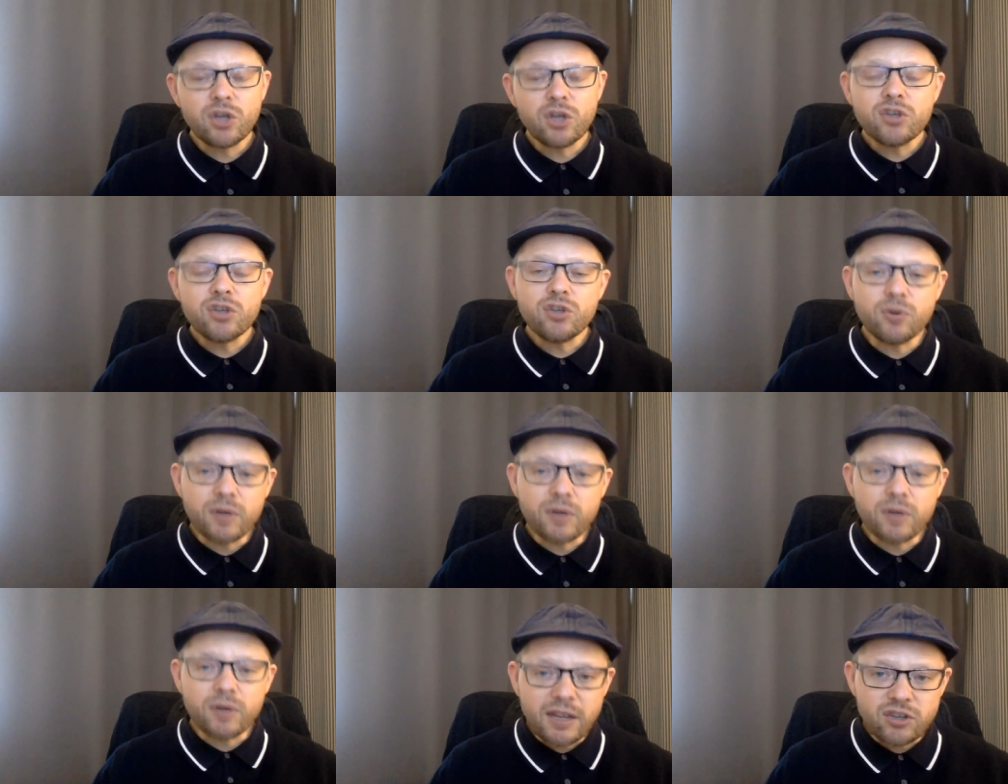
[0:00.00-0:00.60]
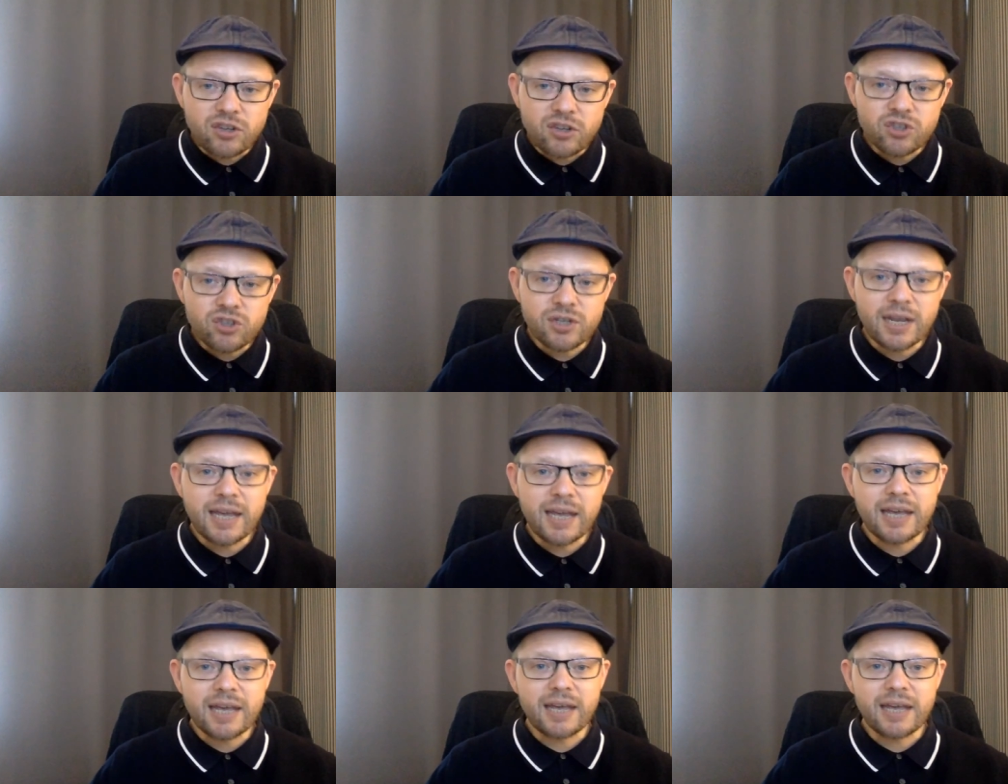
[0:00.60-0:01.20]
you can then
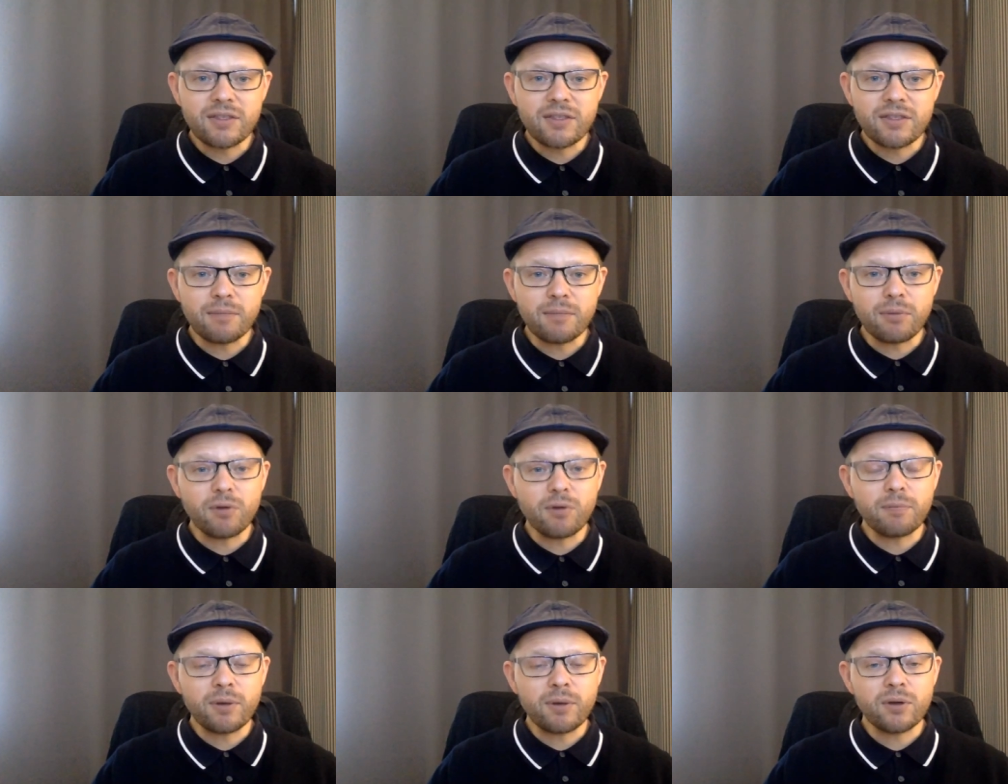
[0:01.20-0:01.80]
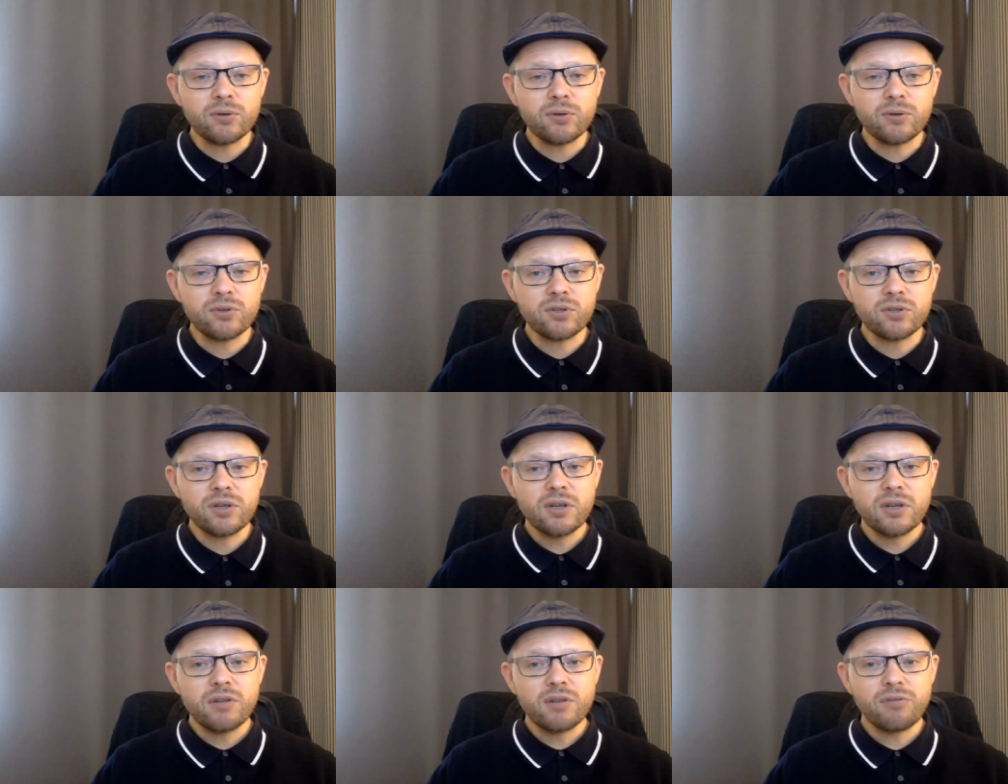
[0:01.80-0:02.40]
share the blog post
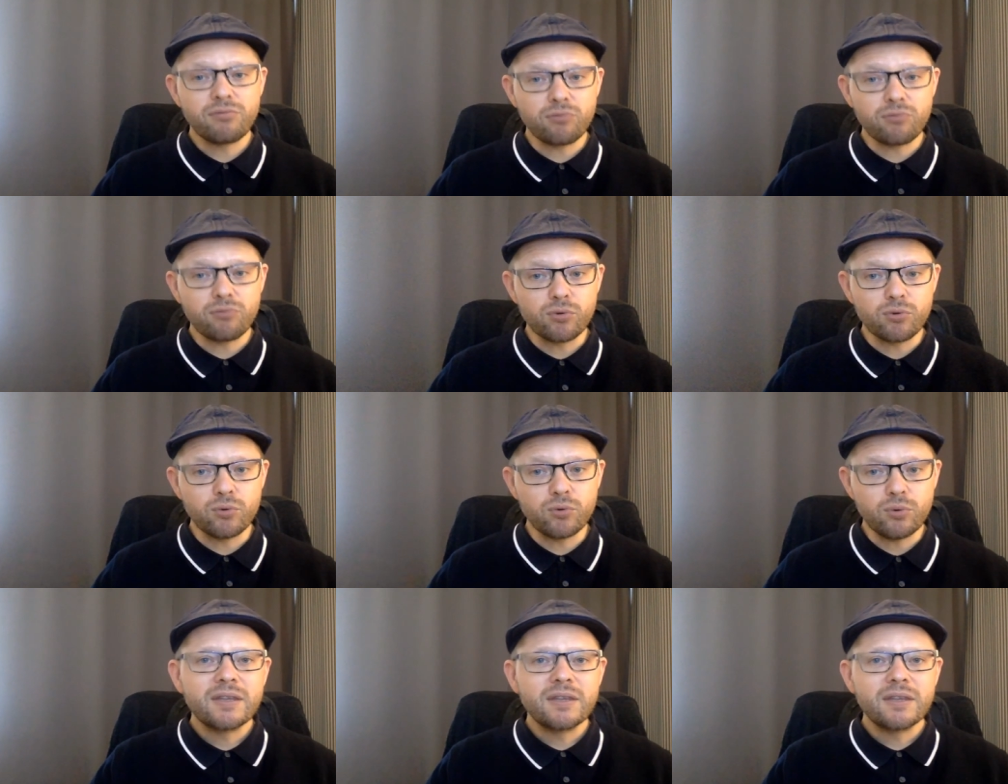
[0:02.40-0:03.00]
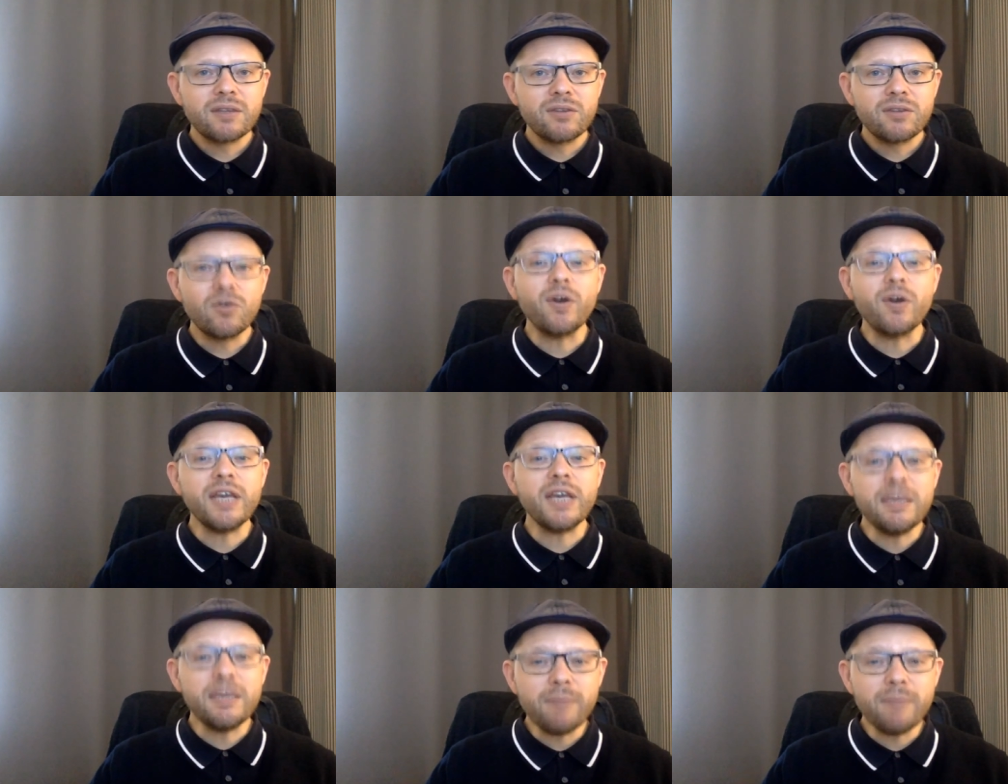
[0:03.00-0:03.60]
through your
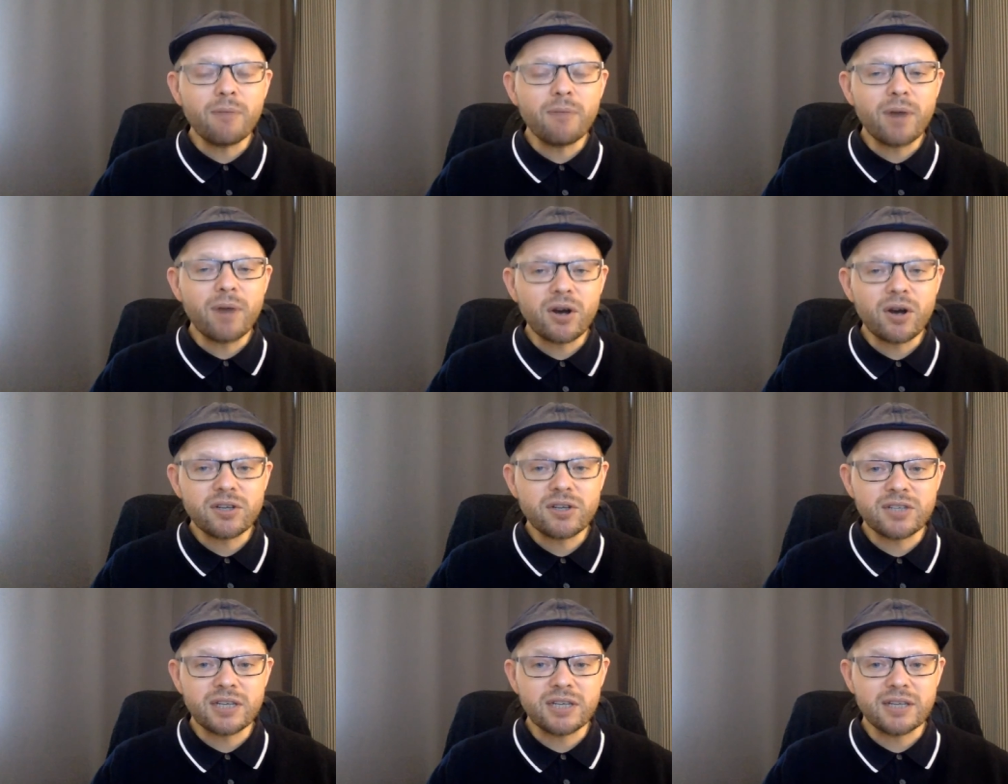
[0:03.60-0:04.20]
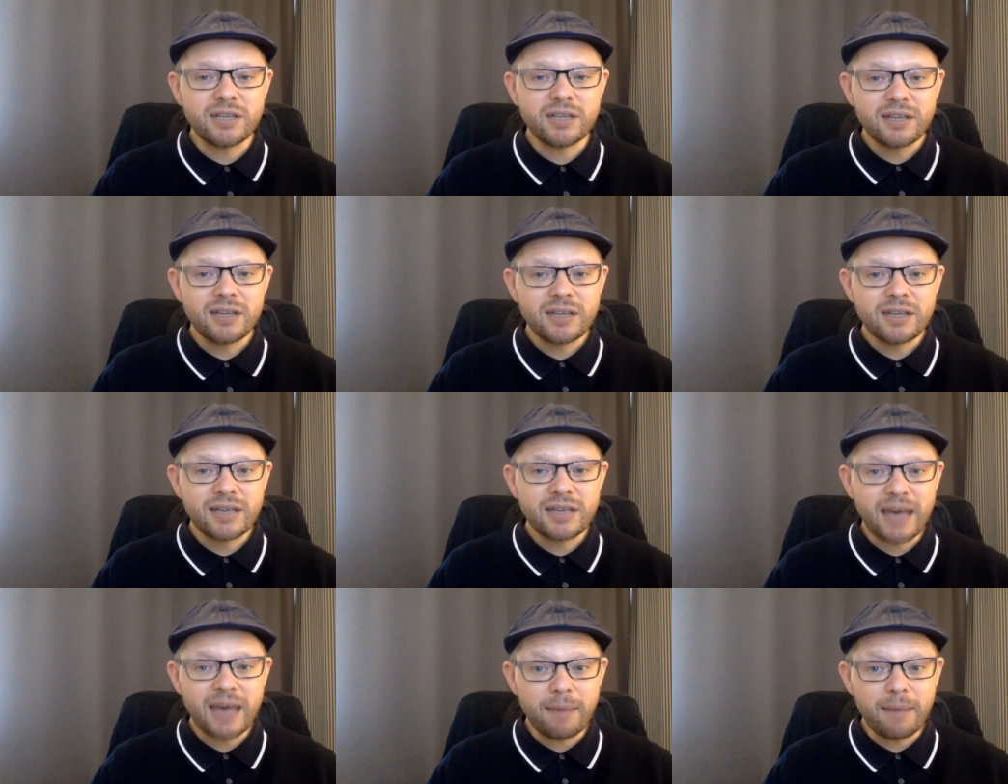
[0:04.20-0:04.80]
email marketing
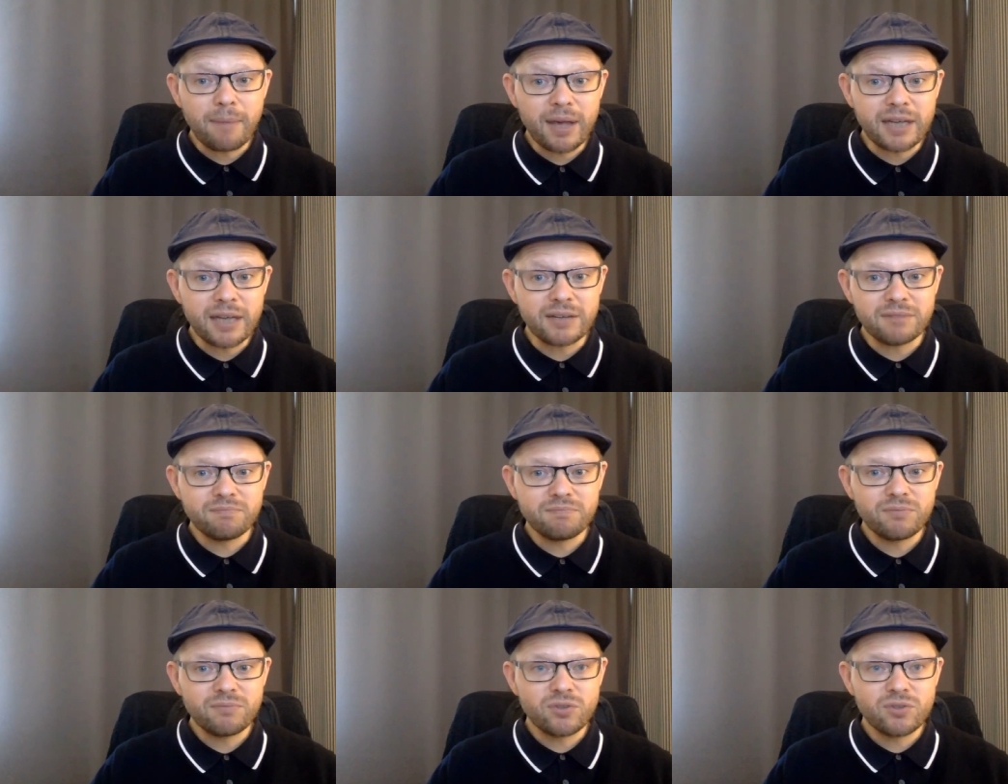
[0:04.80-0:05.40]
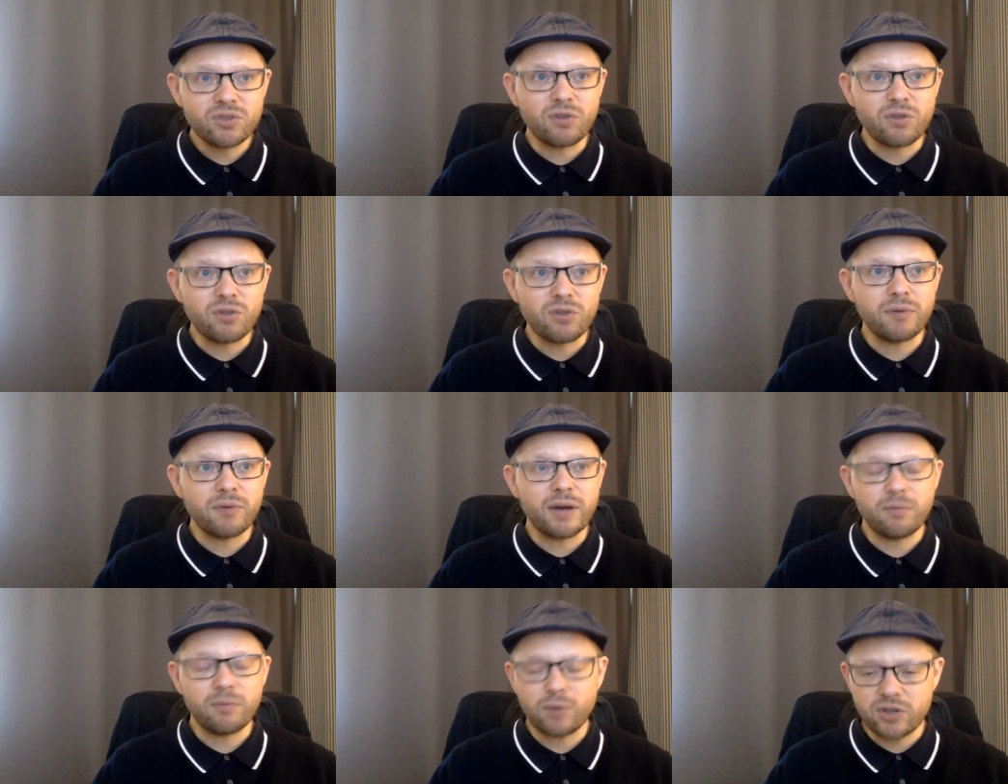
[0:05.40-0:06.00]
campaign
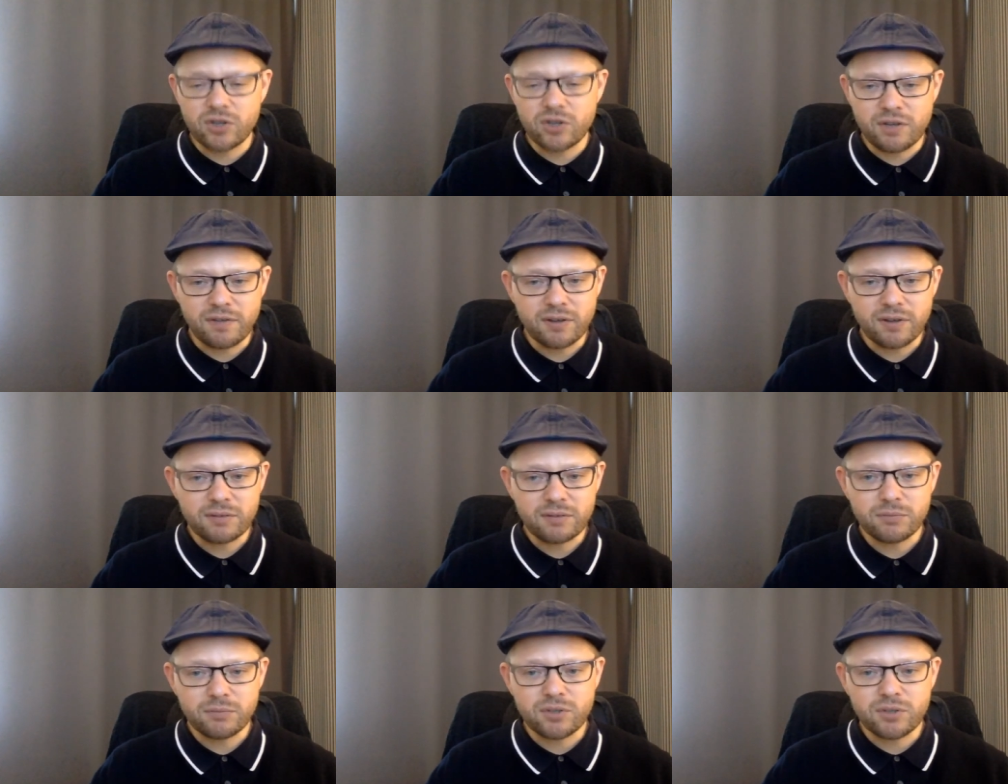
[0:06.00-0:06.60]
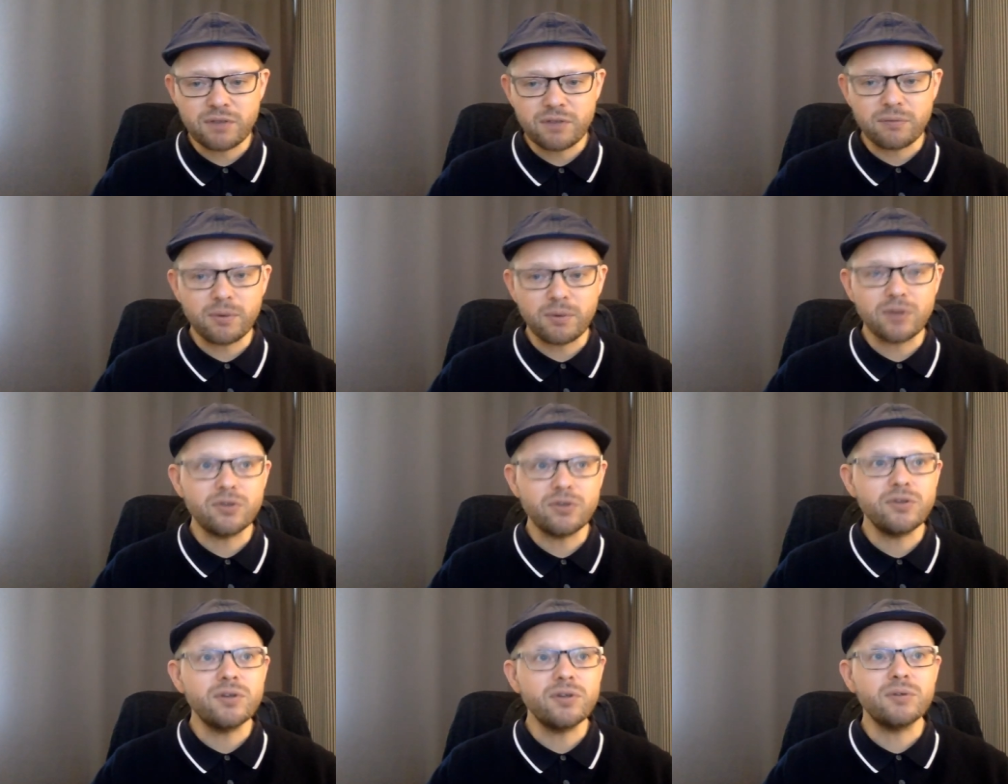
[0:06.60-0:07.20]
software, whichever one
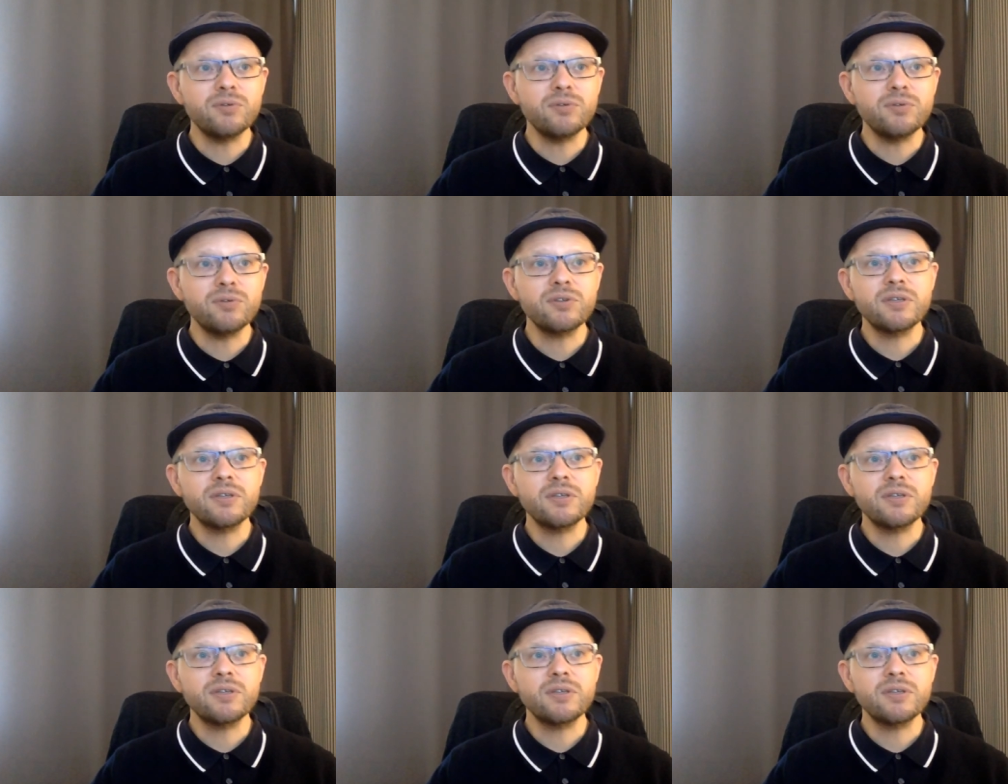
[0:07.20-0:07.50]
you use.